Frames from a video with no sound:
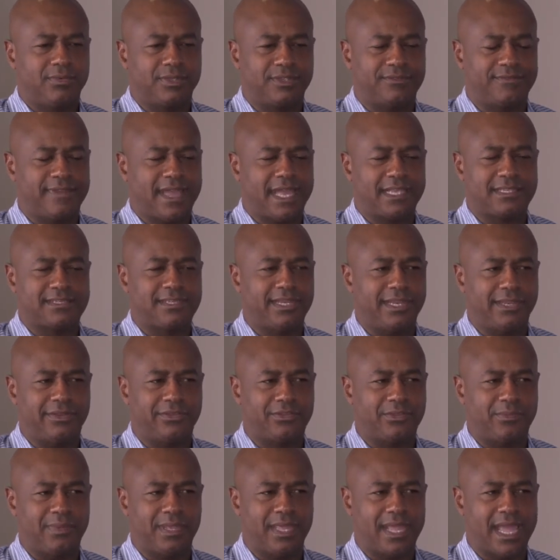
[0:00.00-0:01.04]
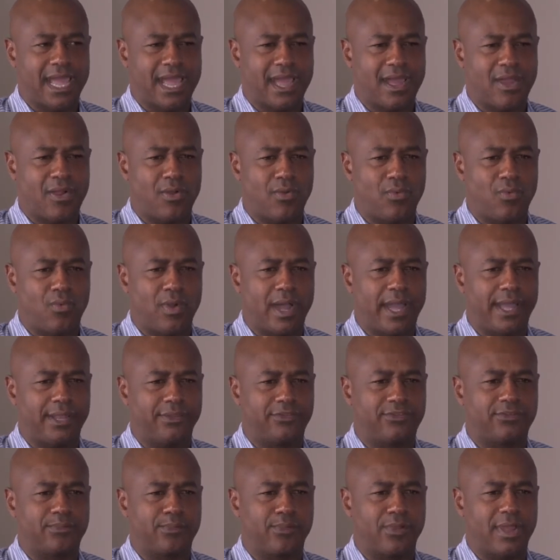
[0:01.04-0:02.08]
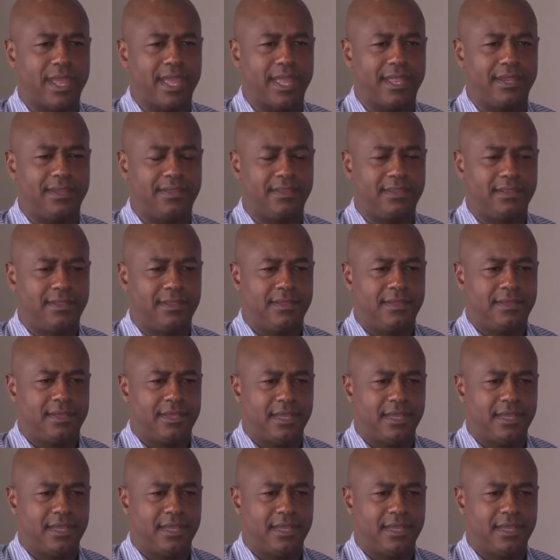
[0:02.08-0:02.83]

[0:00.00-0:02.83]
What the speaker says: was fascinating to me how widespread